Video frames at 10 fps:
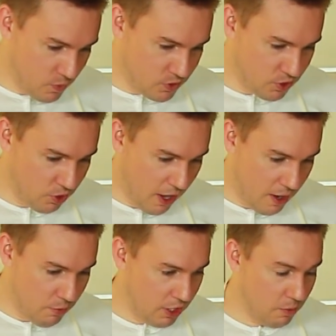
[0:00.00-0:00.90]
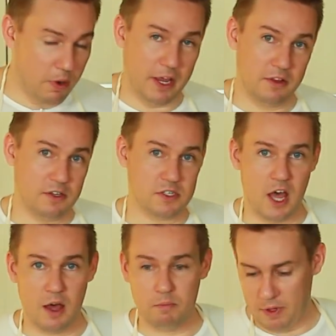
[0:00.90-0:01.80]
So I'm ready to plate this
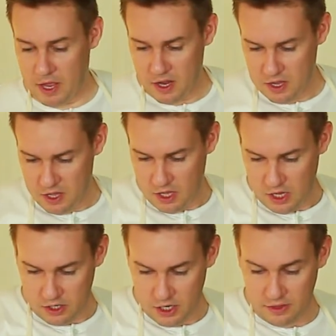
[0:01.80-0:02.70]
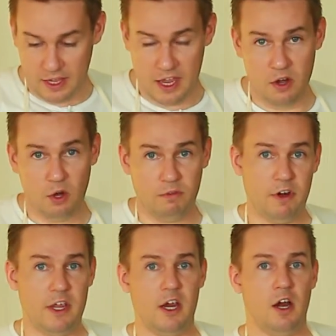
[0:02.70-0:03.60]
up, but I'll cut the heat over
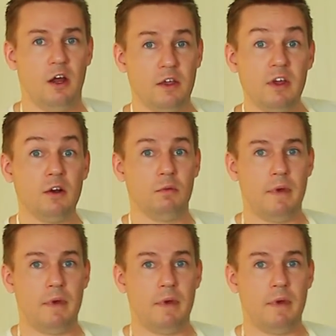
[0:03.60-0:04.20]
here and I'll give you a little